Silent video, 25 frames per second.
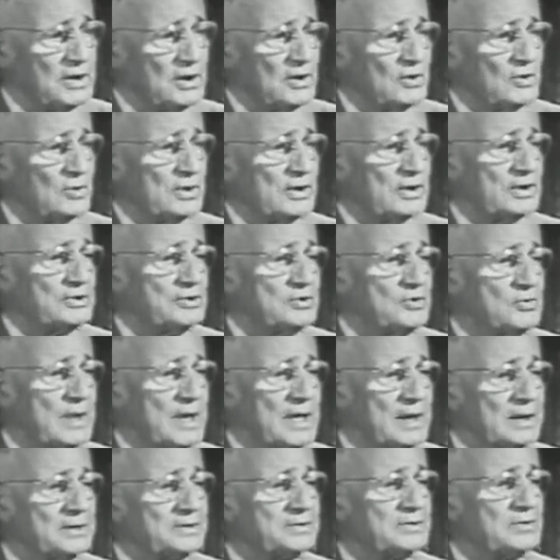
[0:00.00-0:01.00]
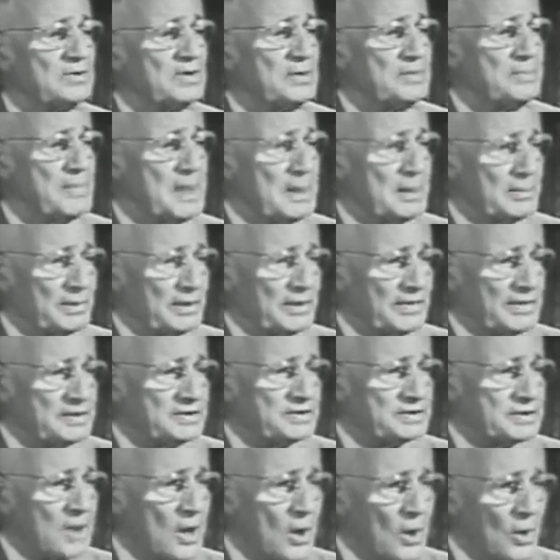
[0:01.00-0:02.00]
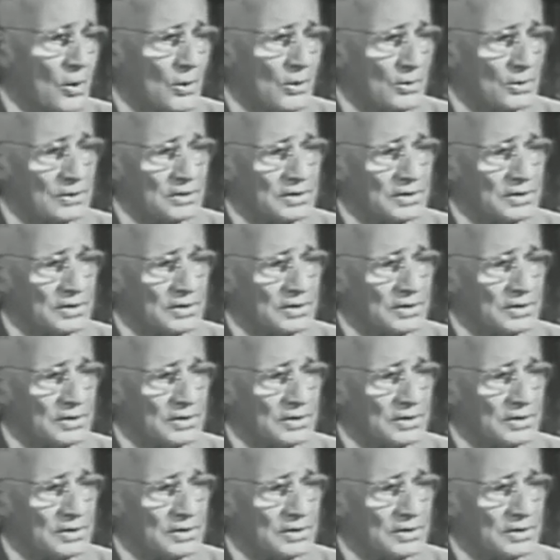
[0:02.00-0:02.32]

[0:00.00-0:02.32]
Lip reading: will do well to remember this law,